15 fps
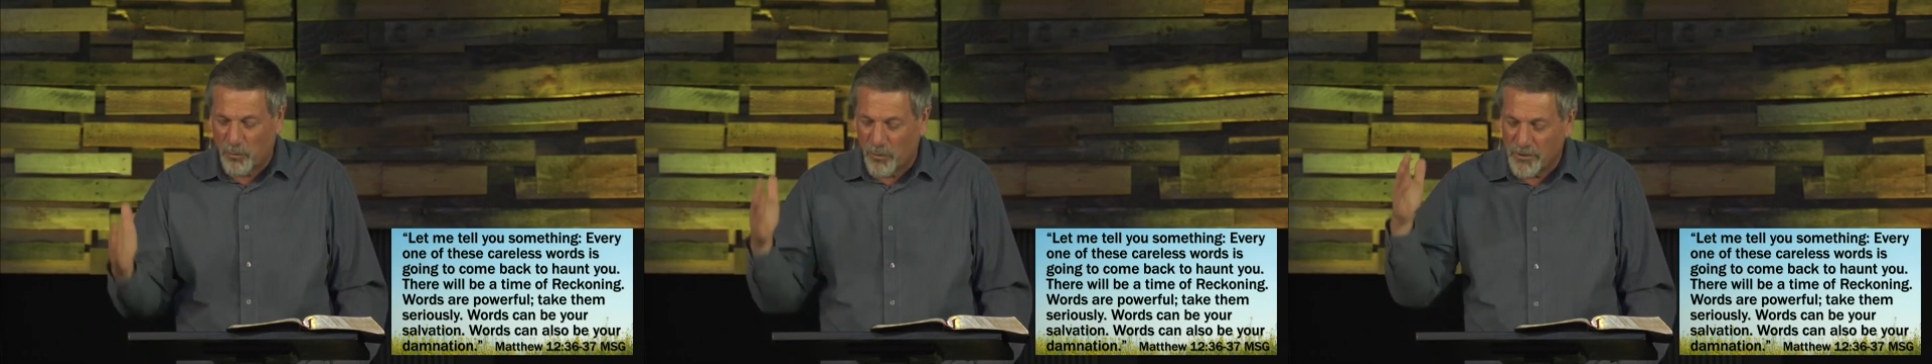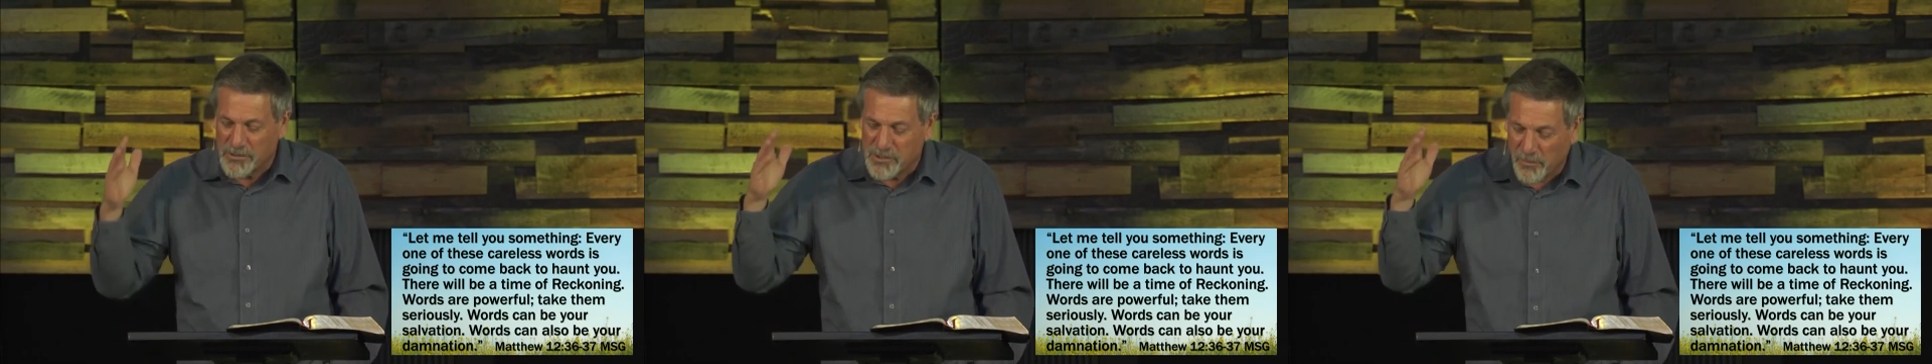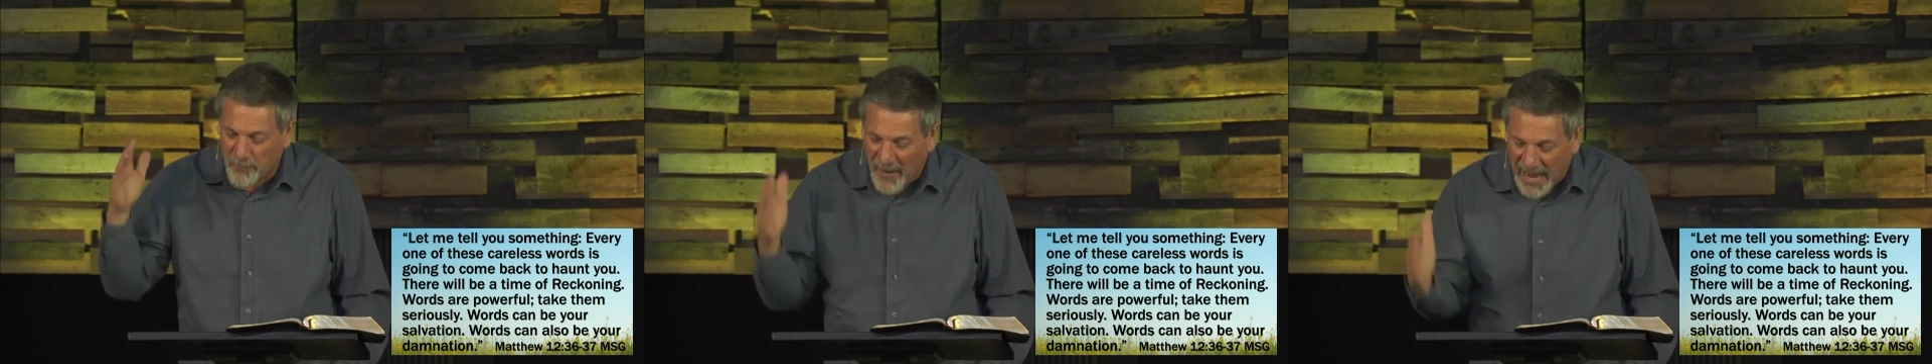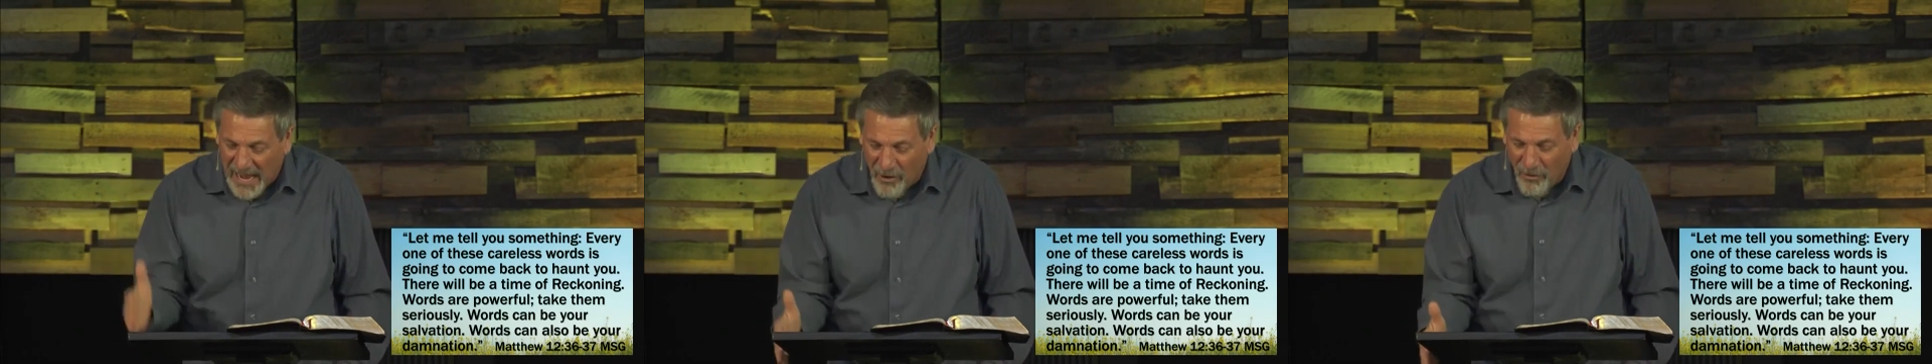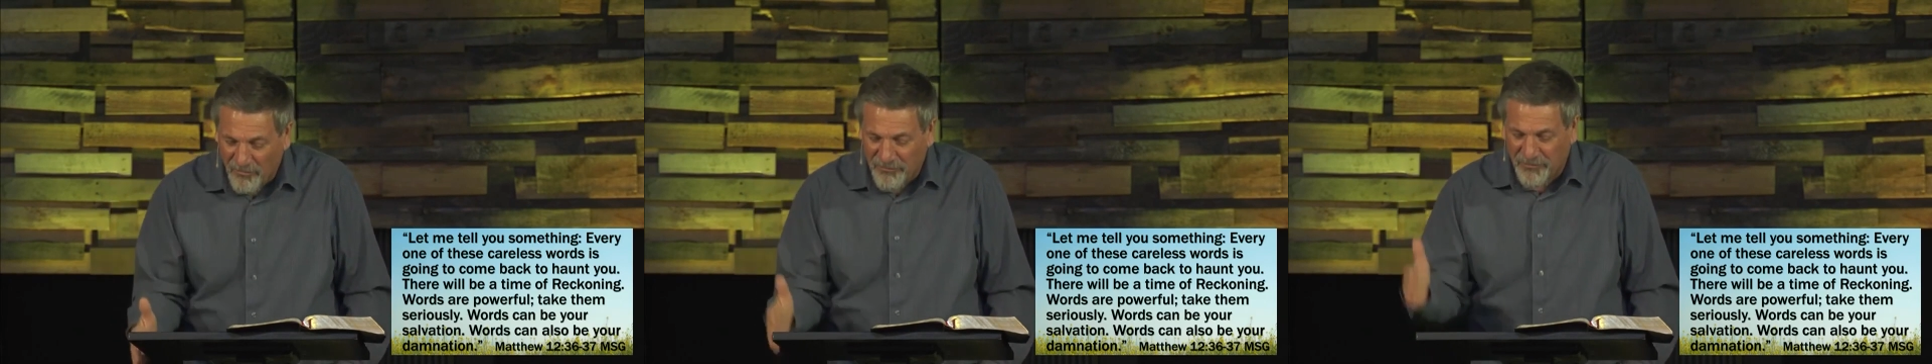Words are
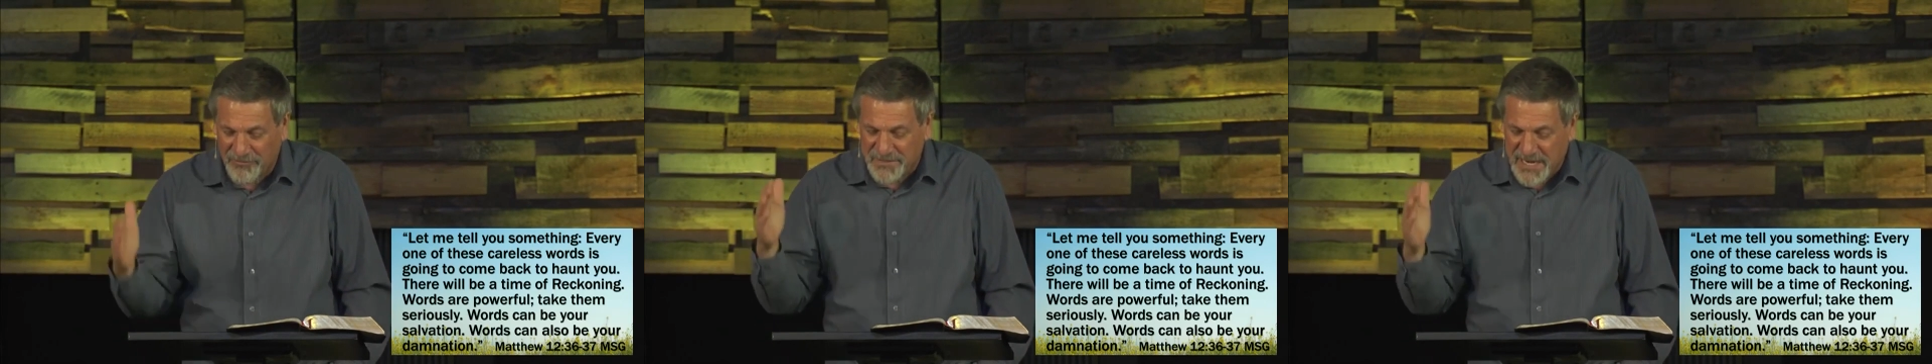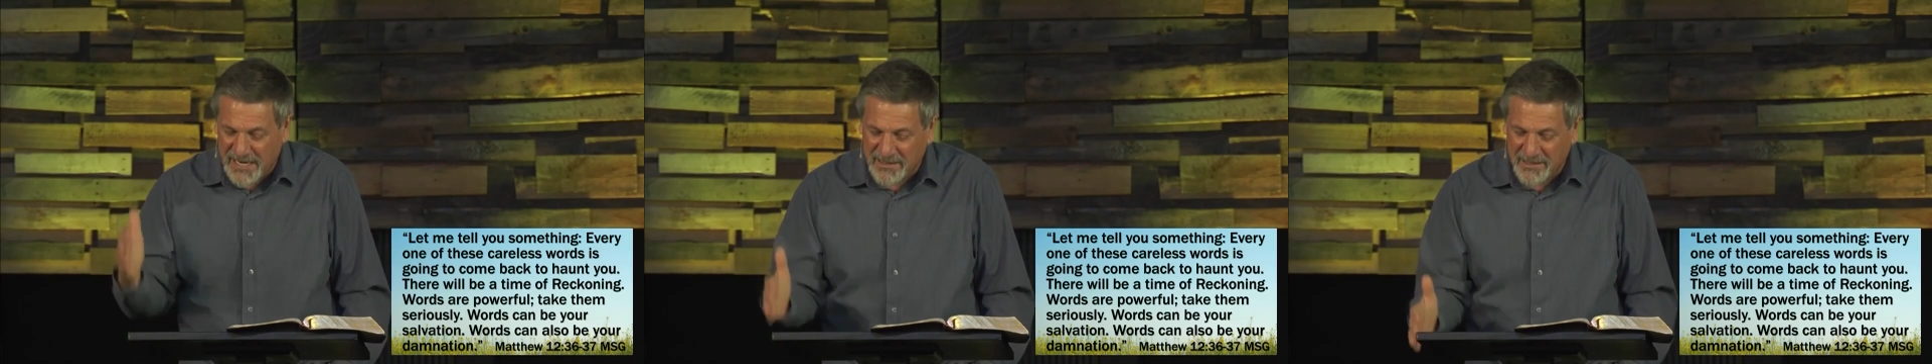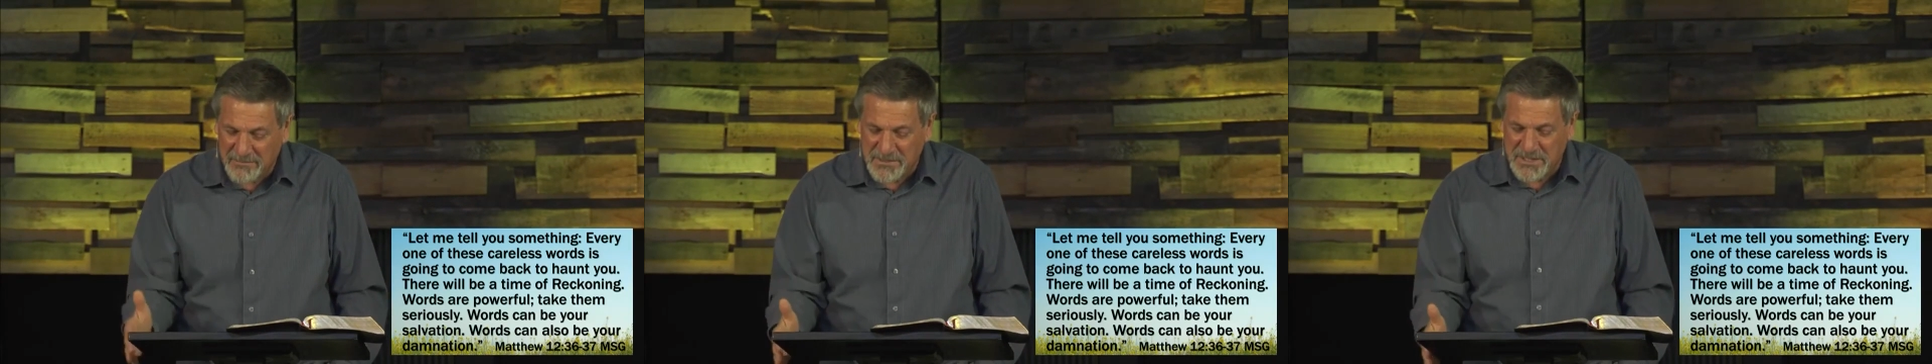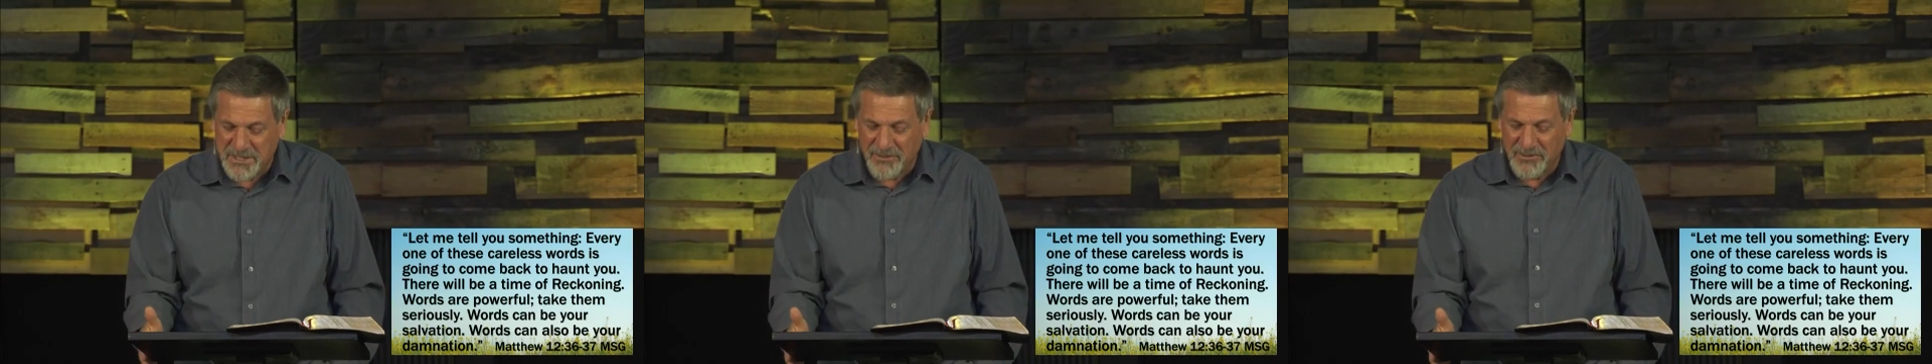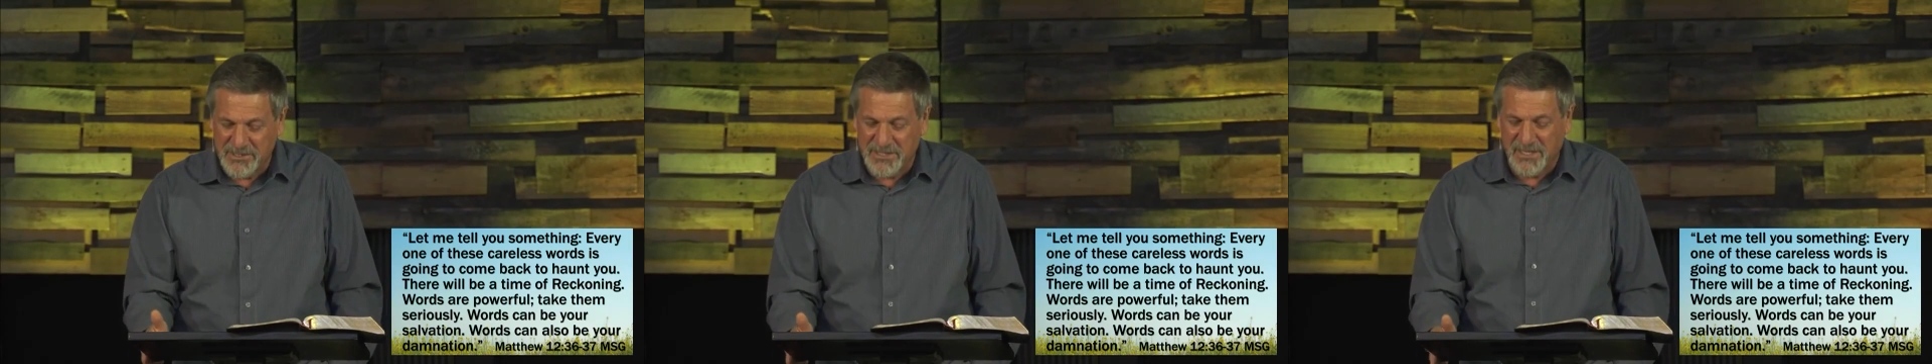powerful, take them
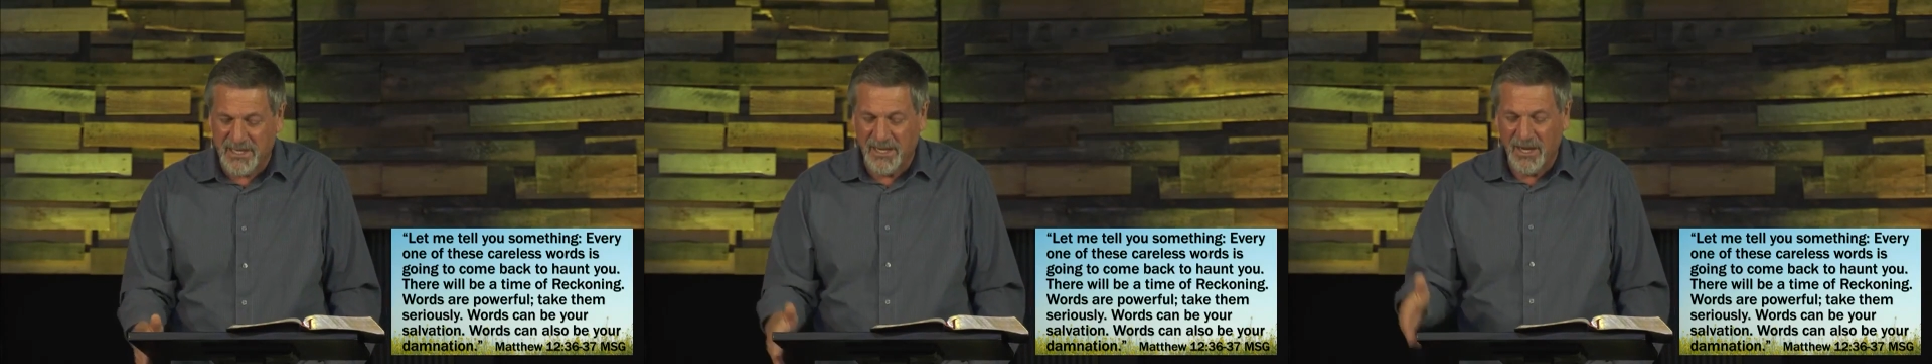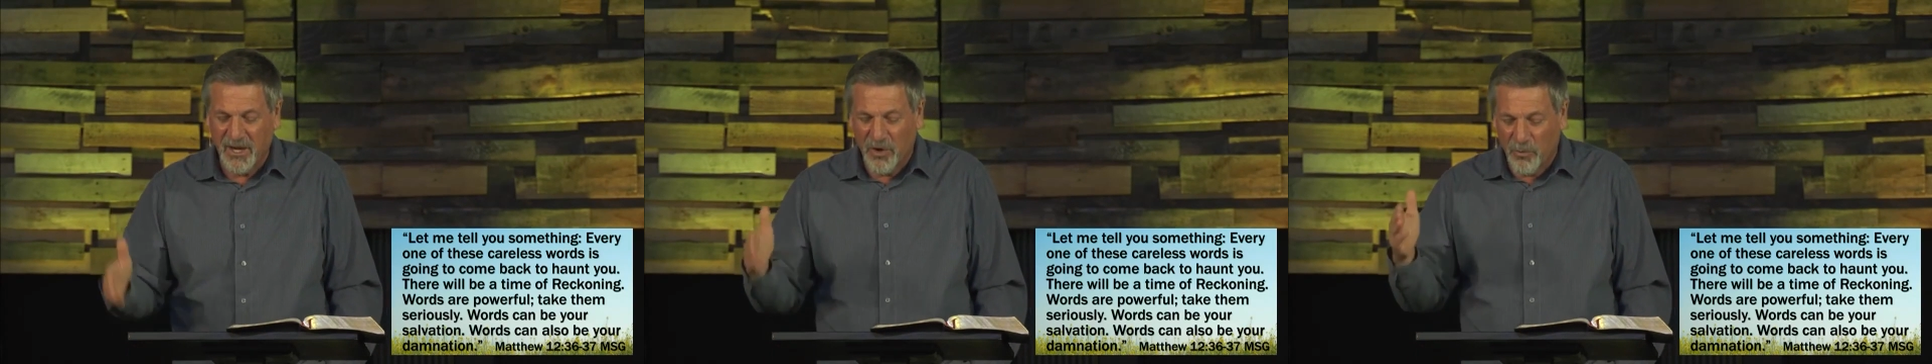seriously.